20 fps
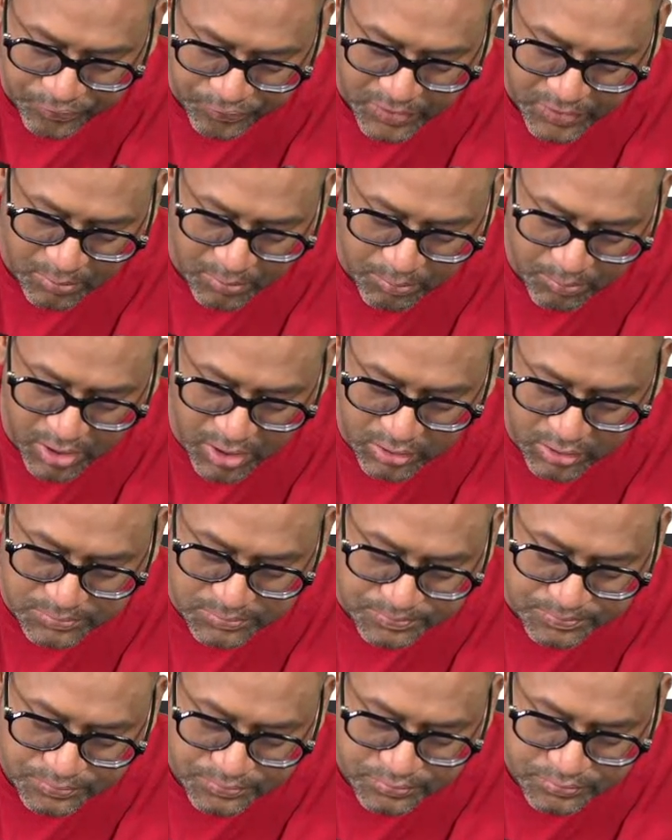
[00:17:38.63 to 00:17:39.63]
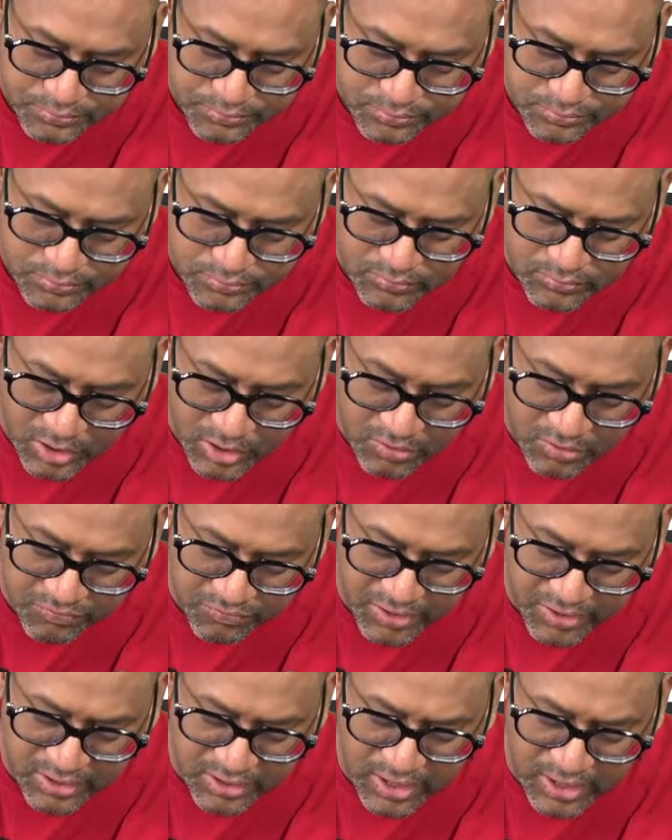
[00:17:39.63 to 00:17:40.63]
But
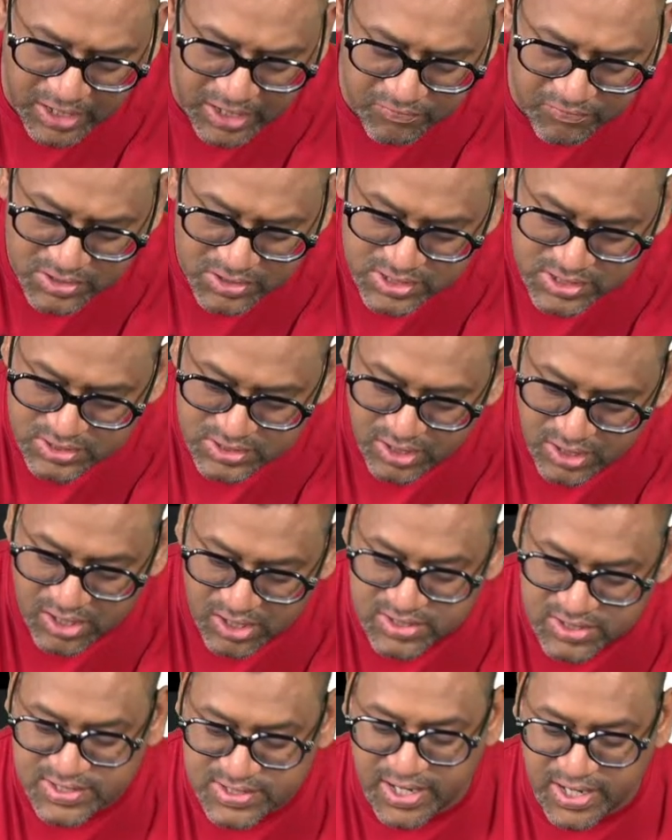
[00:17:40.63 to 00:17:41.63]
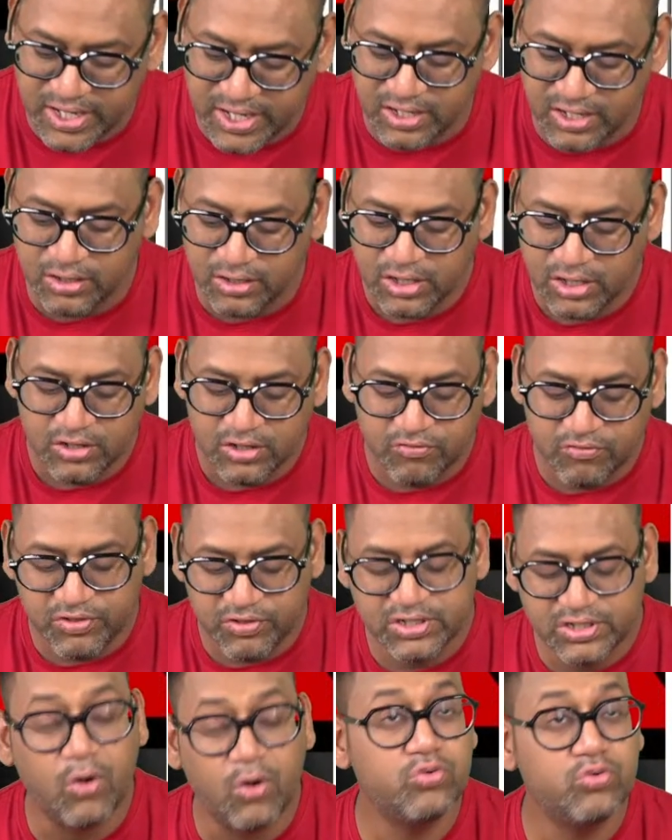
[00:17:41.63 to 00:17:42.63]
when I will start selling
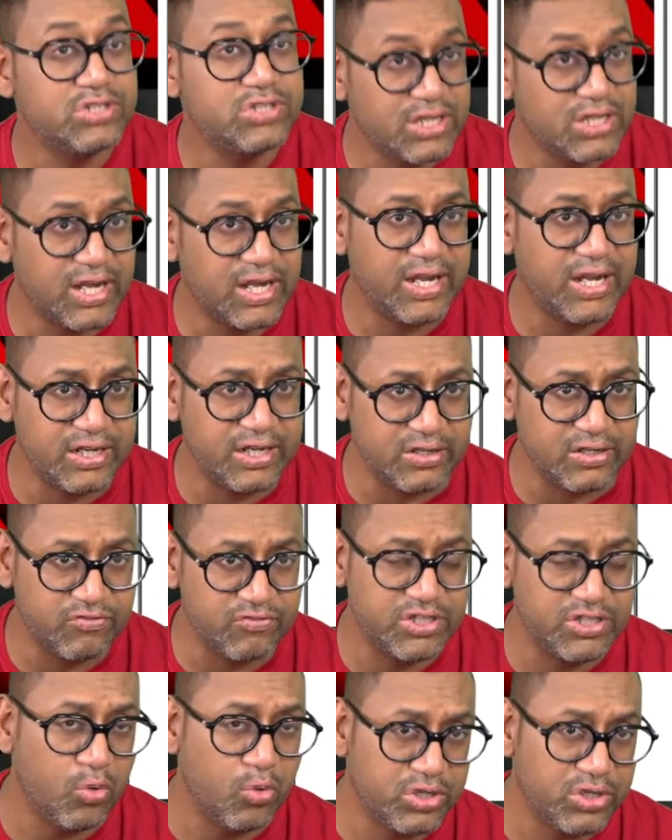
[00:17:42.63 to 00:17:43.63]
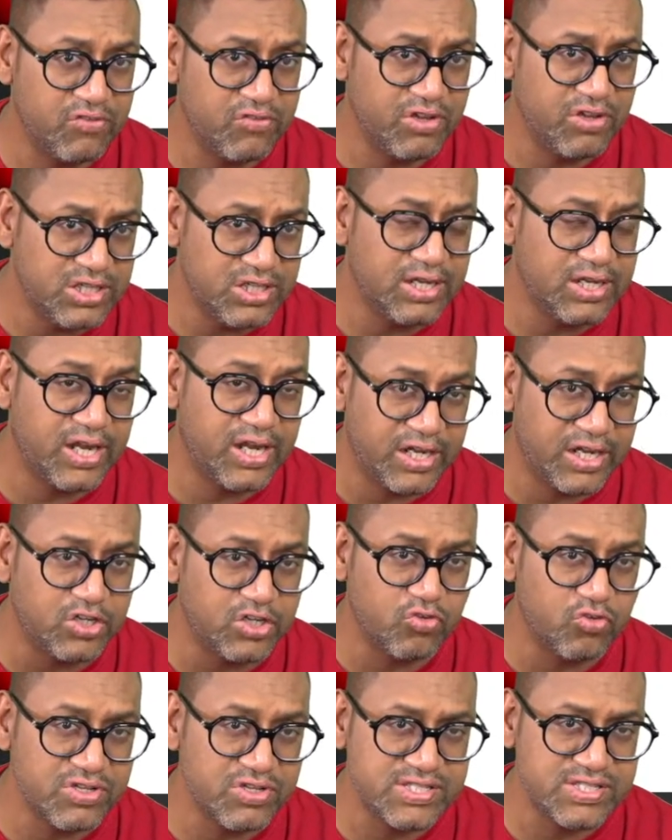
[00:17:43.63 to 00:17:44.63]
without the credit, without giving the credit of
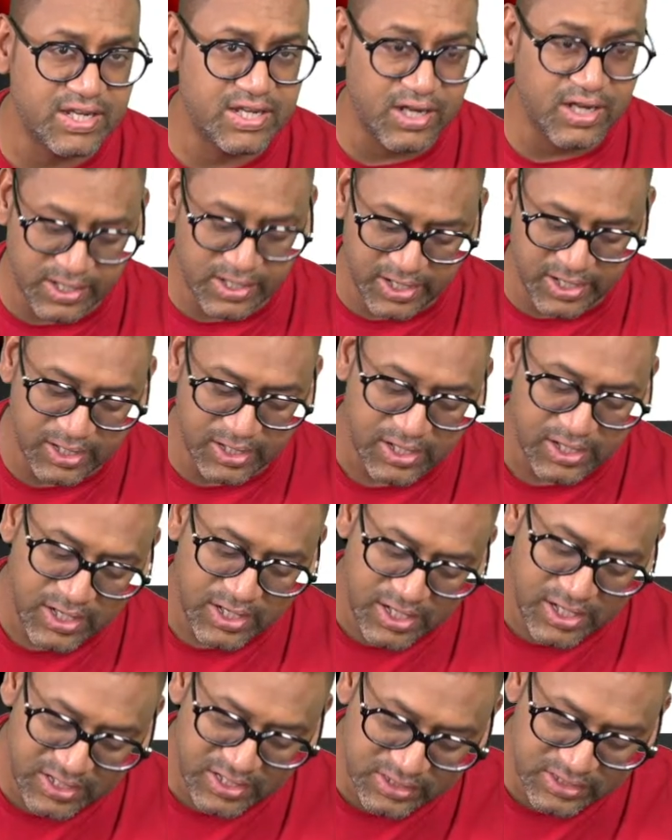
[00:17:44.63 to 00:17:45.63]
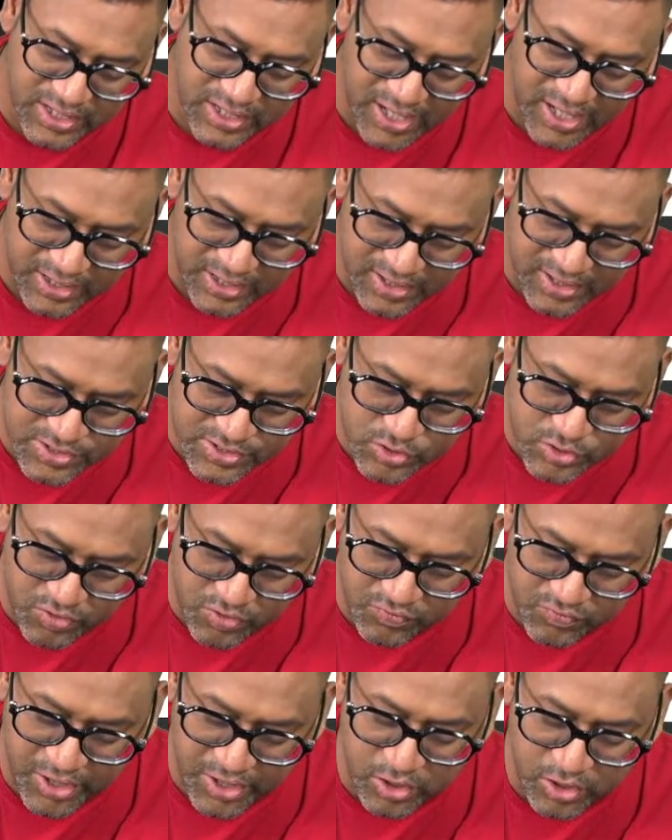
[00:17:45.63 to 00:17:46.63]
a single day, in that case, you will
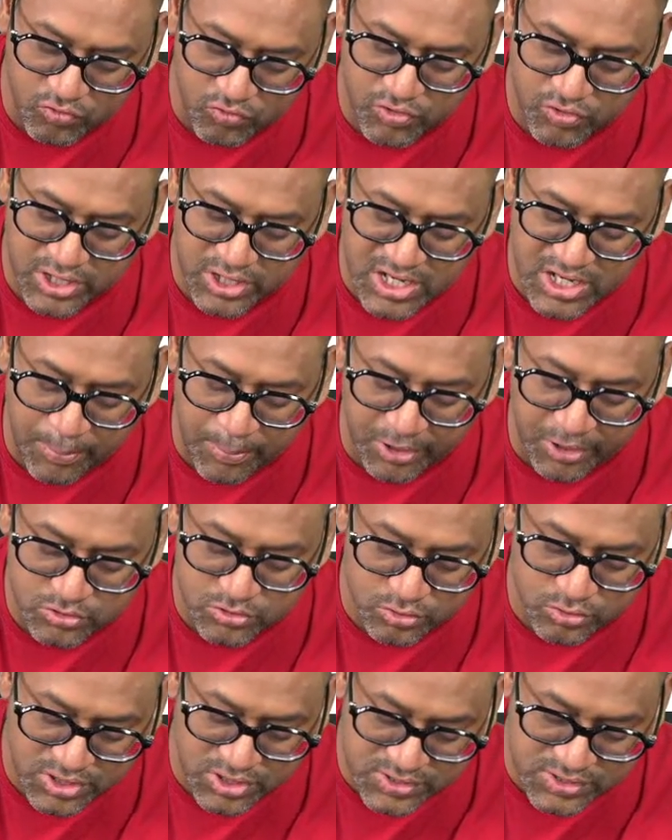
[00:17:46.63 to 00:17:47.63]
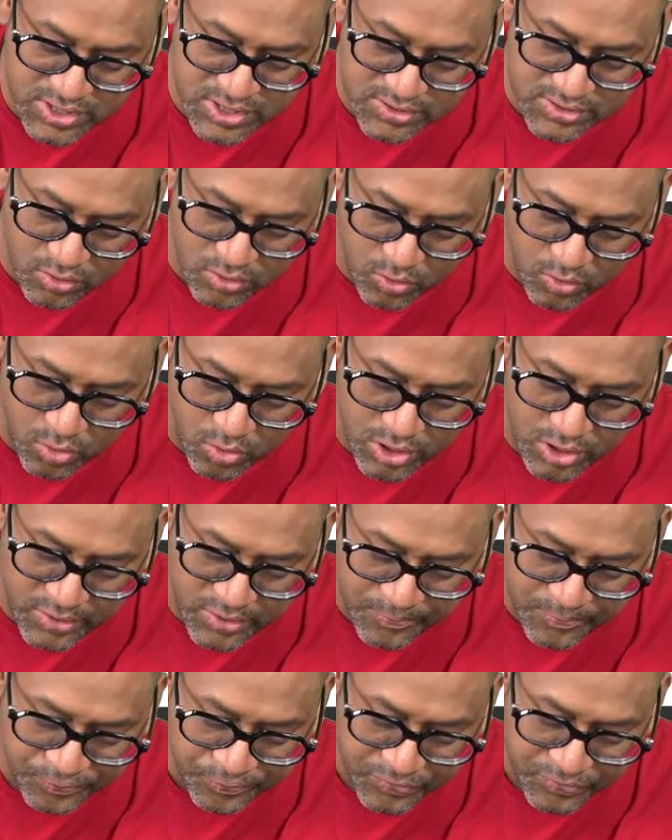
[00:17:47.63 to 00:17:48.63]
find your working capital. So this is old
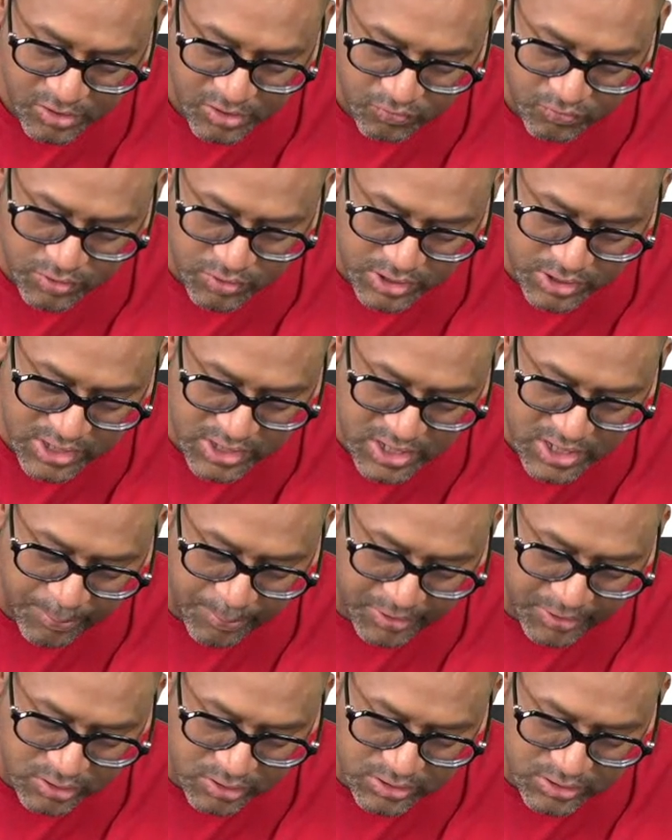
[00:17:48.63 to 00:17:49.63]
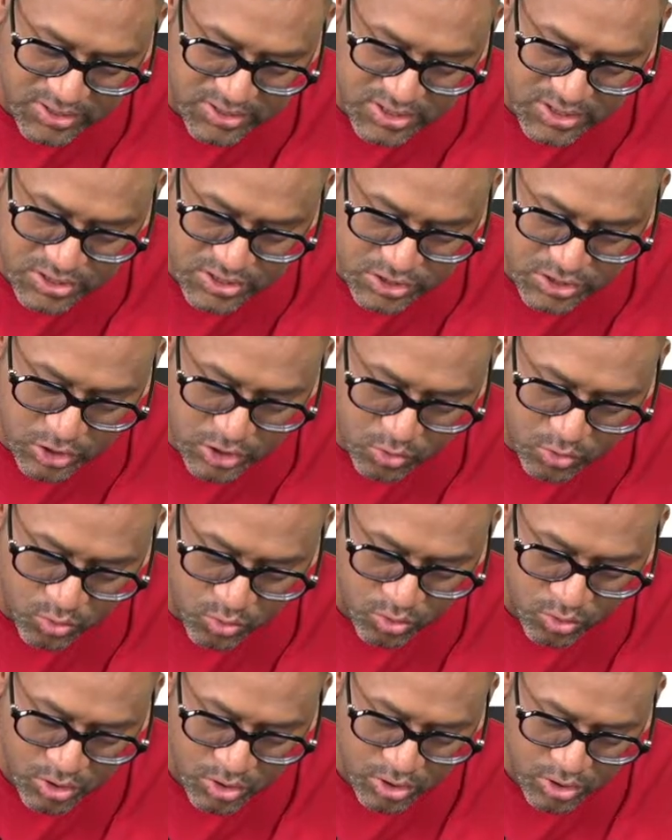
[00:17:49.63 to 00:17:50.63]
working capital. This is new
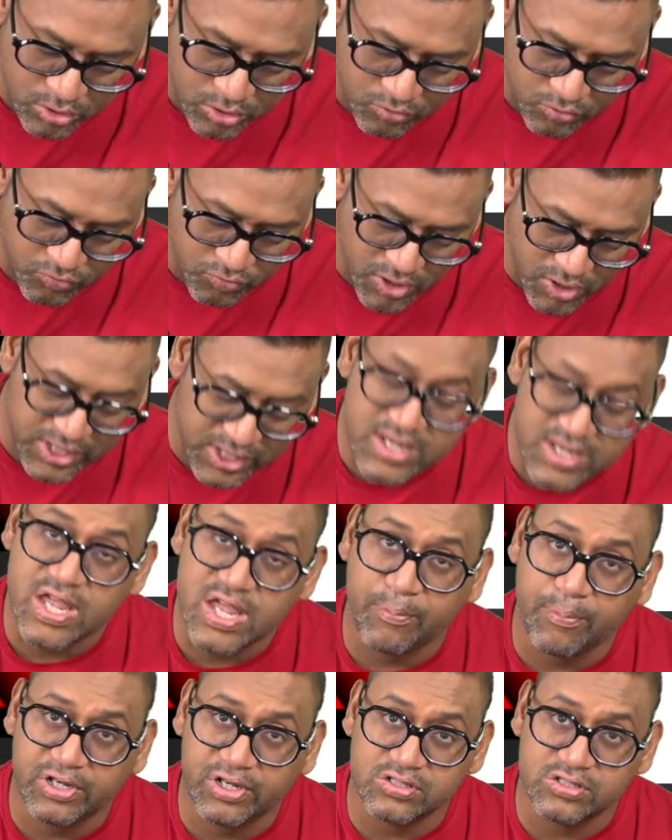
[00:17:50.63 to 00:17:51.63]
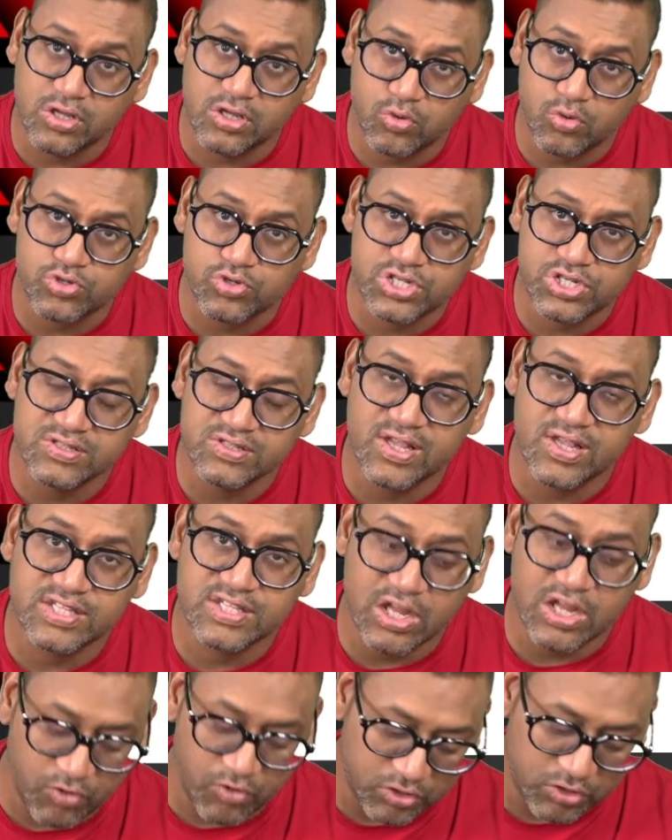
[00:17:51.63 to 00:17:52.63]
working capital. The question is asking
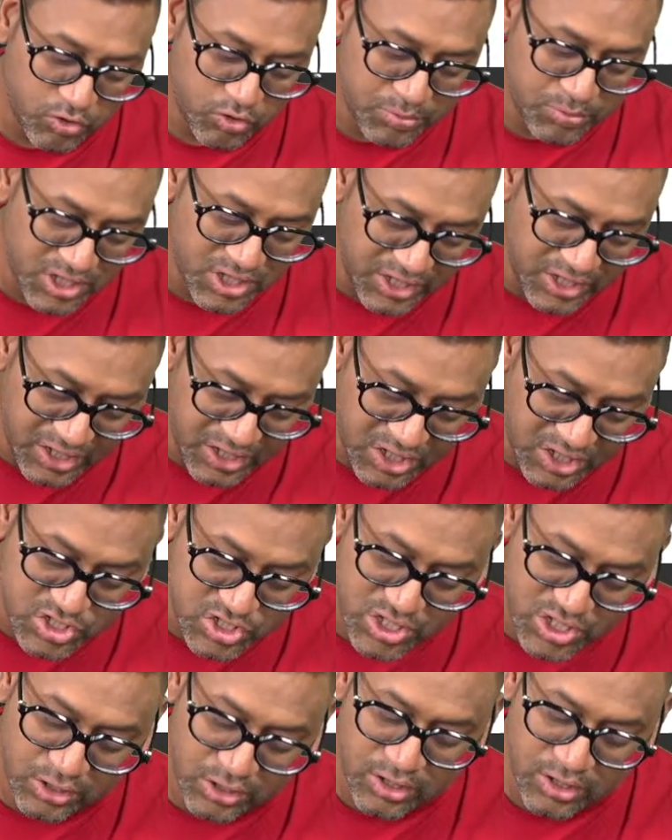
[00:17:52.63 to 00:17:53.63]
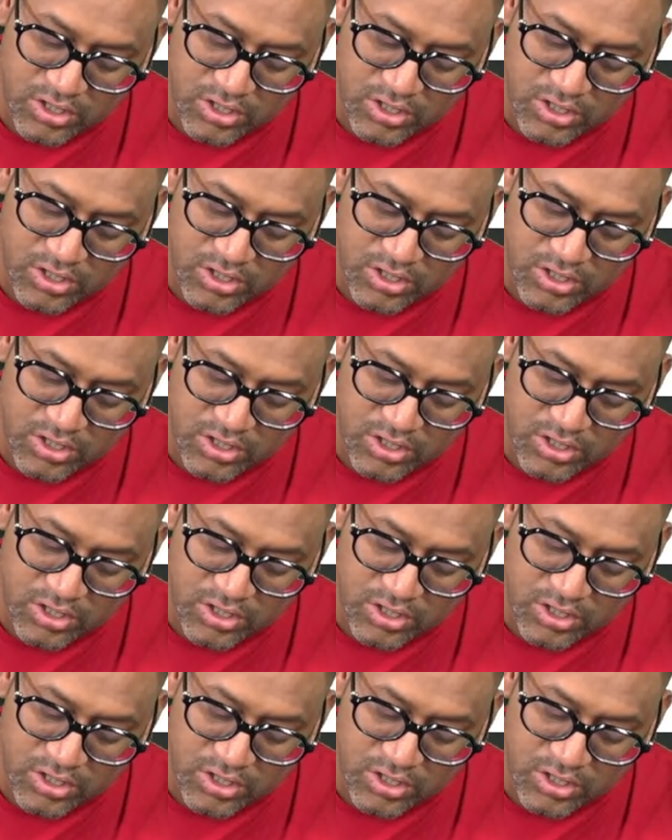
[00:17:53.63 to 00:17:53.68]
what would be the reduction.